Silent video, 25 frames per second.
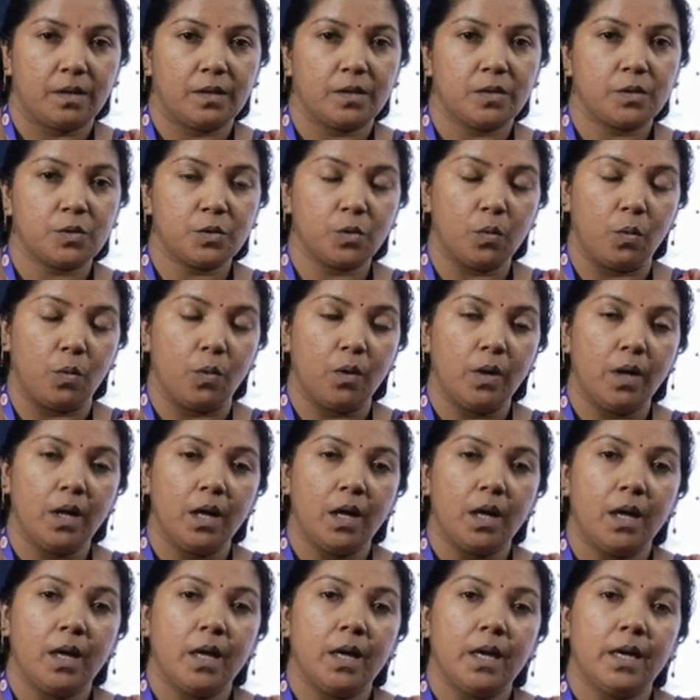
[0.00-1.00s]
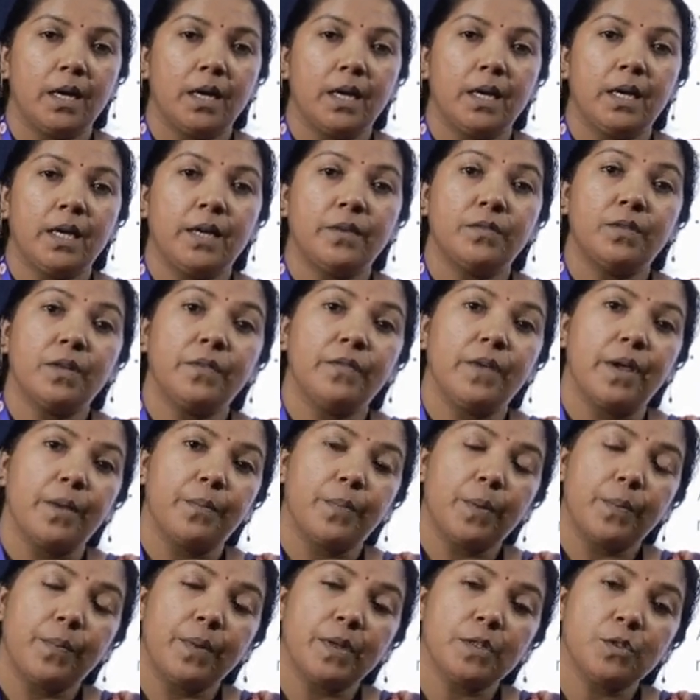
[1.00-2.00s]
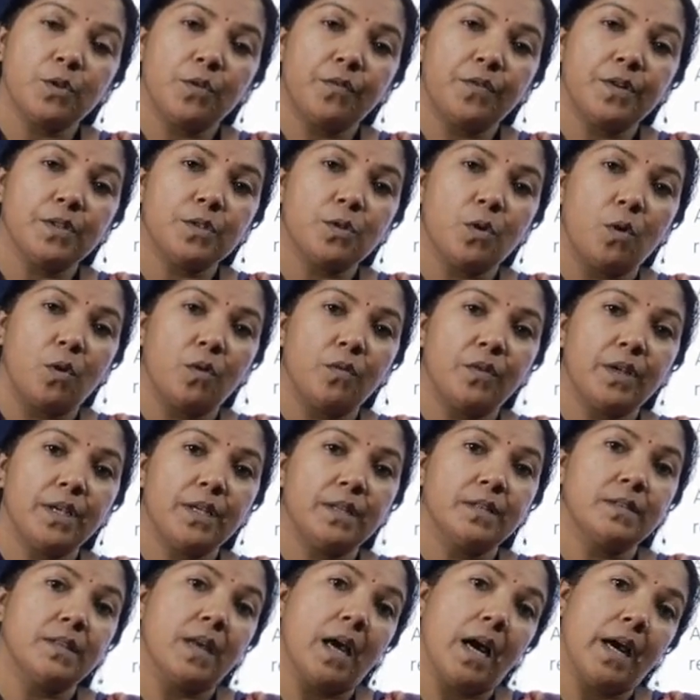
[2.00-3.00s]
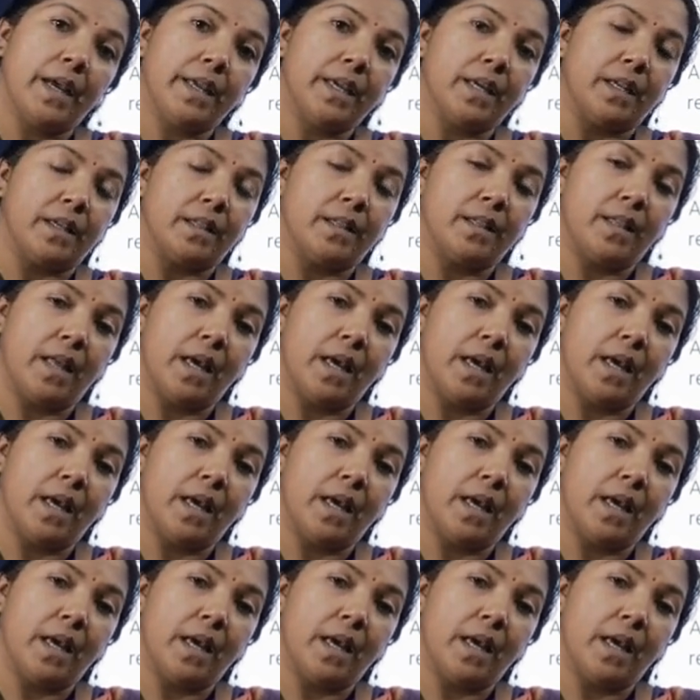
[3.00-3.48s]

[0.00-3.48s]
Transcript: So, if the vapor pressure of a solvent is higher,